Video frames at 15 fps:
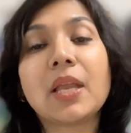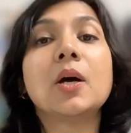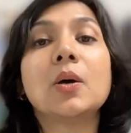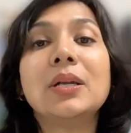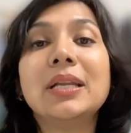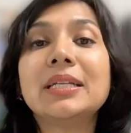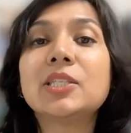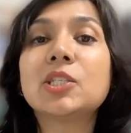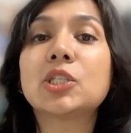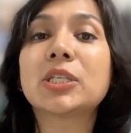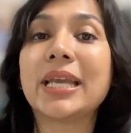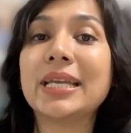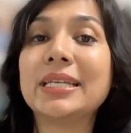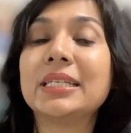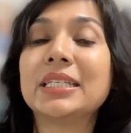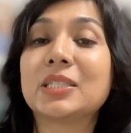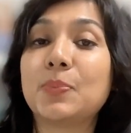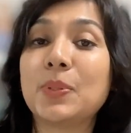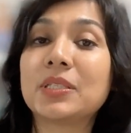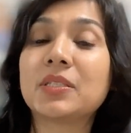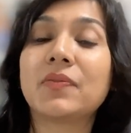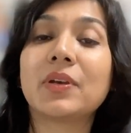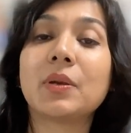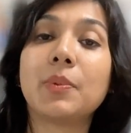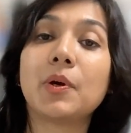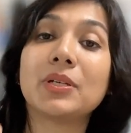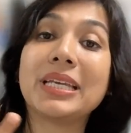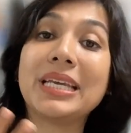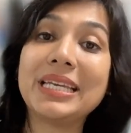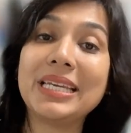Now, let's get specific
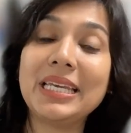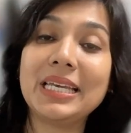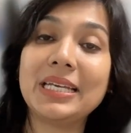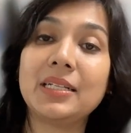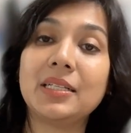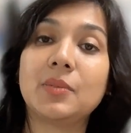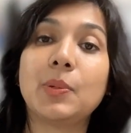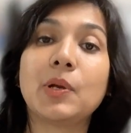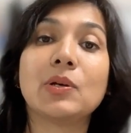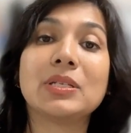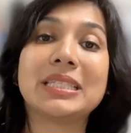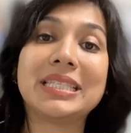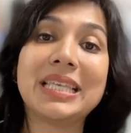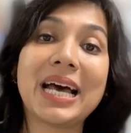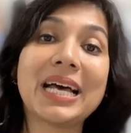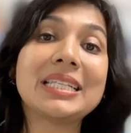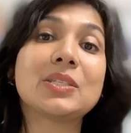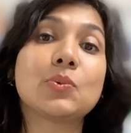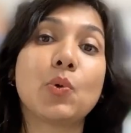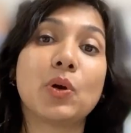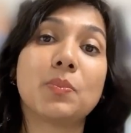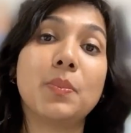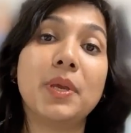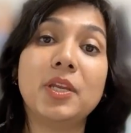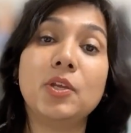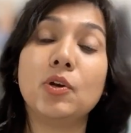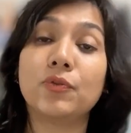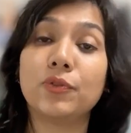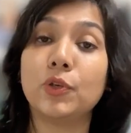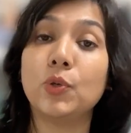about kidney health because that's what many of